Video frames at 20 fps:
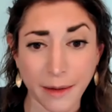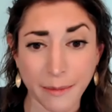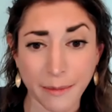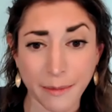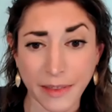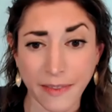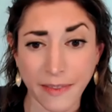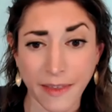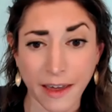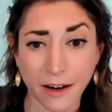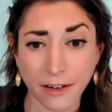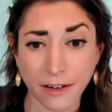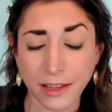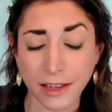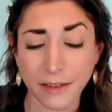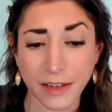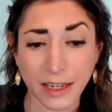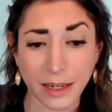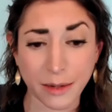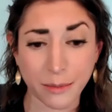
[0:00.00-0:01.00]
I mean, they are
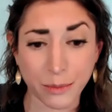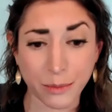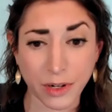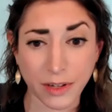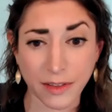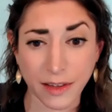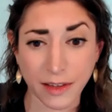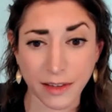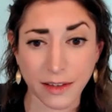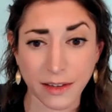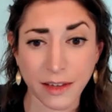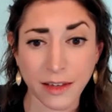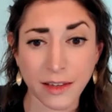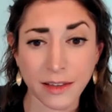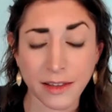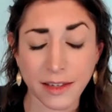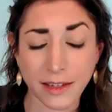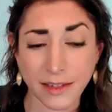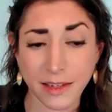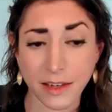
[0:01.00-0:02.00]
living and breathing
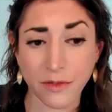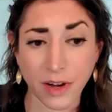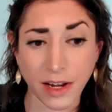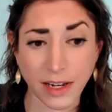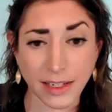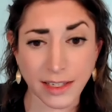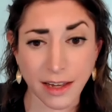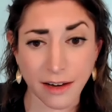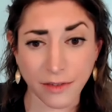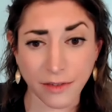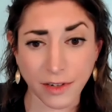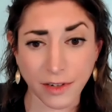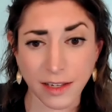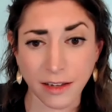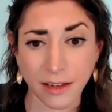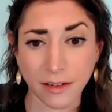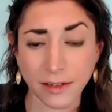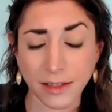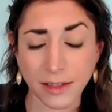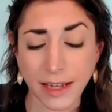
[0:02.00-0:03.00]
this advice every
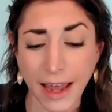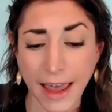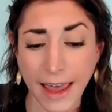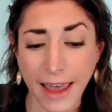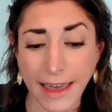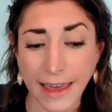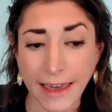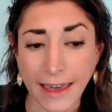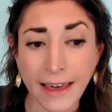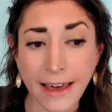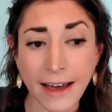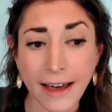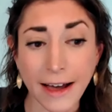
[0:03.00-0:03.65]
single day.